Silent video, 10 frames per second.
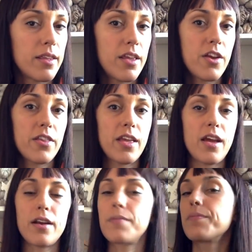Here they
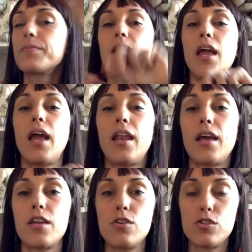are, and
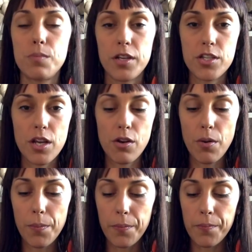I use magic
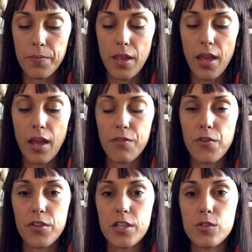loop. And
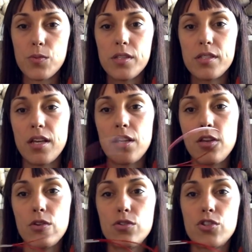for these ones, I
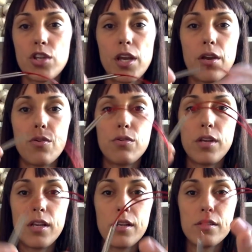use Chai-Gu
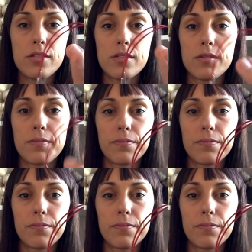needles.